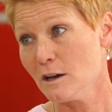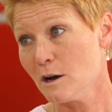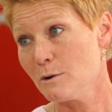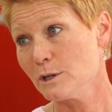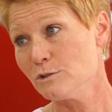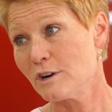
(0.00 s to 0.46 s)
the
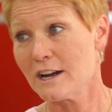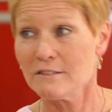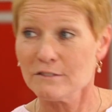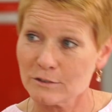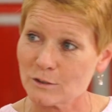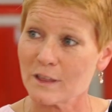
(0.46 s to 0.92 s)
all-wheel
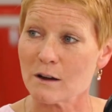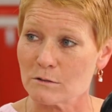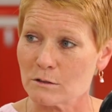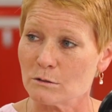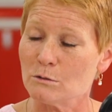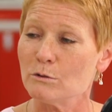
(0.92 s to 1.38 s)
drive, so that
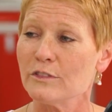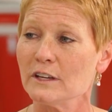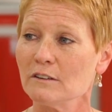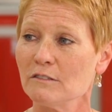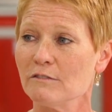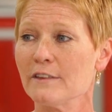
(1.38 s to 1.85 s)
was a cool
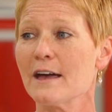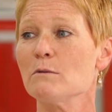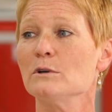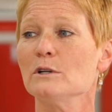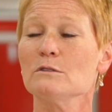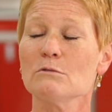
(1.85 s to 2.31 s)
thing for
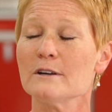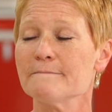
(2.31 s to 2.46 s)
that one as well.